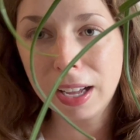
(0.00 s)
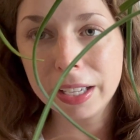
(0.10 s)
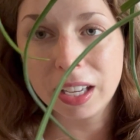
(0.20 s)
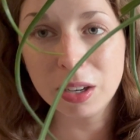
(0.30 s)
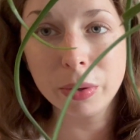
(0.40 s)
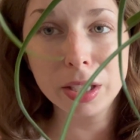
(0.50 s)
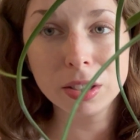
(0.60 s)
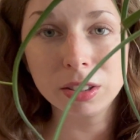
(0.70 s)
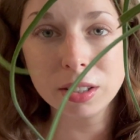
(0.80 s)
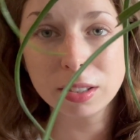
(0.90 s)
I can't wait
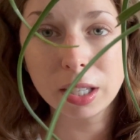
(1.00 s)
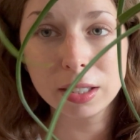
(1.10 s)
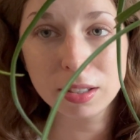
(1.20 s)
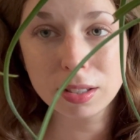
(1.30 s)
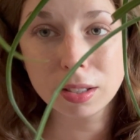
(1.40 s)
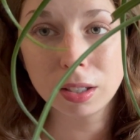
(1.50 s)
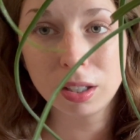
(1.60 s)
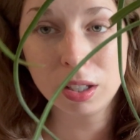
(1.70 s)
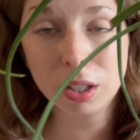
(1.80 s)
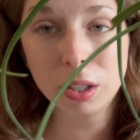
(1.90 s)
till this gets
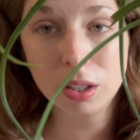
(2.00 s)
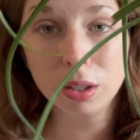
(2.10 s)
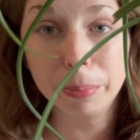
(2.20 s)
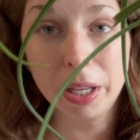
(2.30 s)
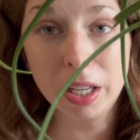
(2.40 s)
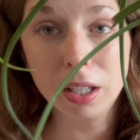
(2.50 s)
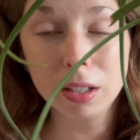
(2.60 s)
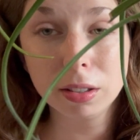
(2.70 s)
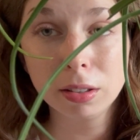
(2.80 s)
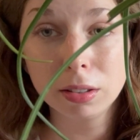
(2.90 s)

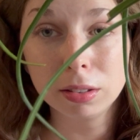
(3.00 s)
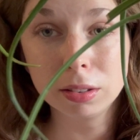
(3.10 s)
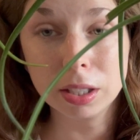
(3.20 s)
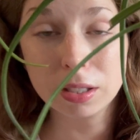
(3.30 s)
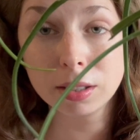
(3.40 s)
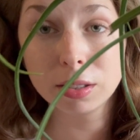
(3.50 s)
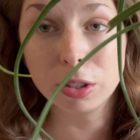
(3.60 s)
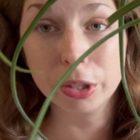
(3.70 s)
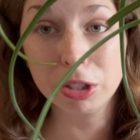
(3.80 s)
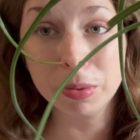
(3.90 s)
big. That's
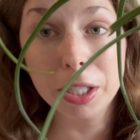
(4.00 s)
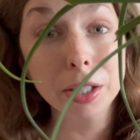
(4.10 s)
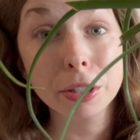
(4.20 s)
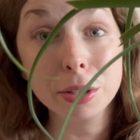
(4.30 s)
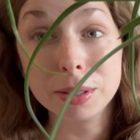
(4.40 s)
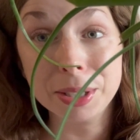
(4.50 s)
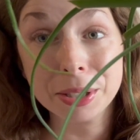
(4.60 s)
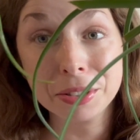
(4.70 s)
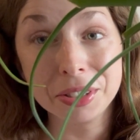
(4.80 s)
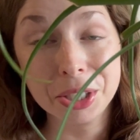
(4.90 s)
going to be years and
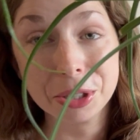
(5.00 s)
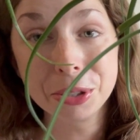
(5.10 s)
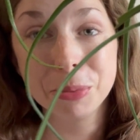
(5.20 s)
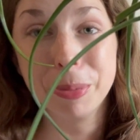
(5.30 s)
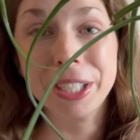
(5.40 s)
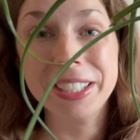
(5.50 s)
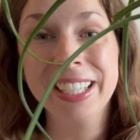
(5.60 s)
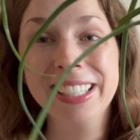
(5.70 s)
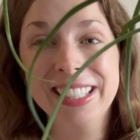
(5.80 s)
years and years, but